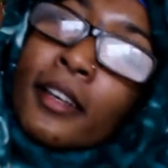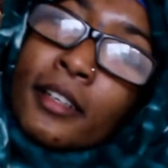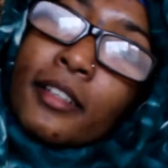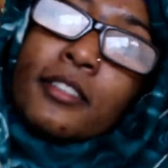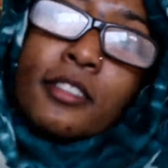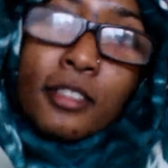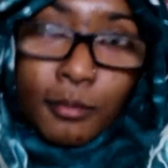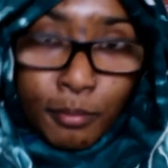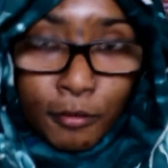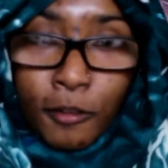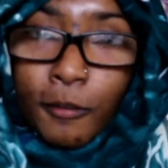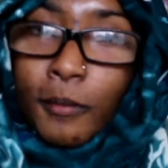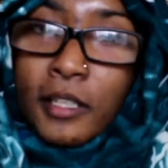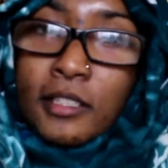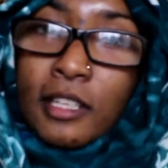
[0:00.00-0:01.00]
like to
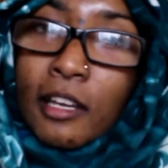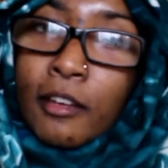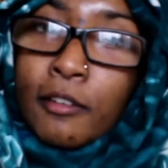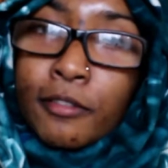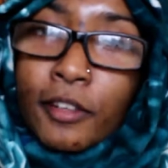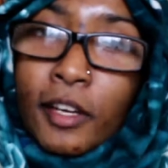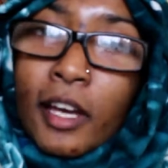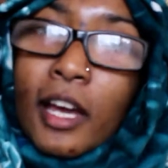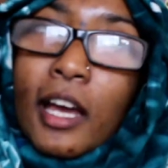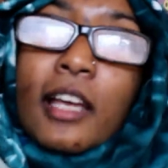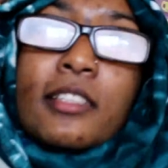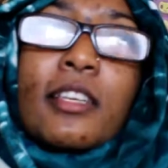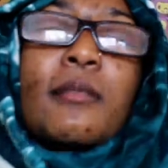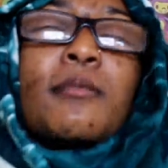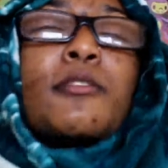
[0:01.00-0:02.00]
improve myself,
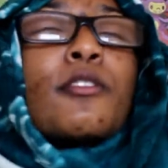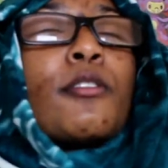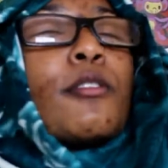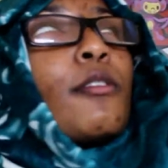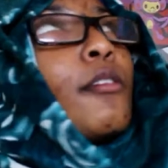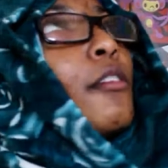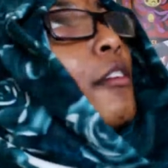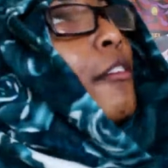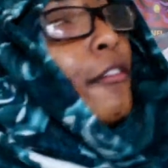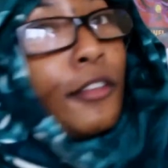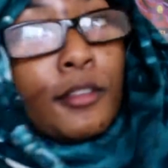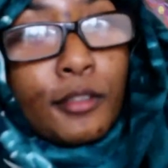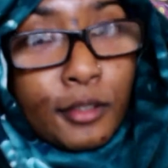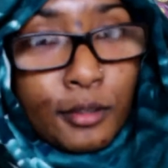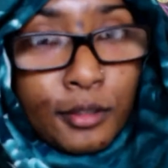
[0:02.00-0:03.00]
as I'm sure all of
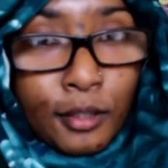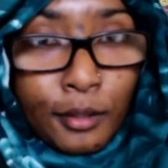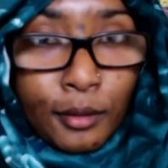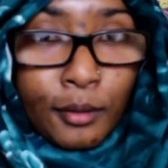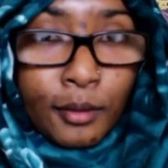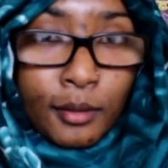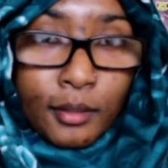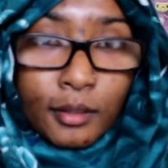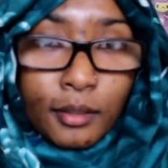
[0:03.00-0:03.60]
you do too.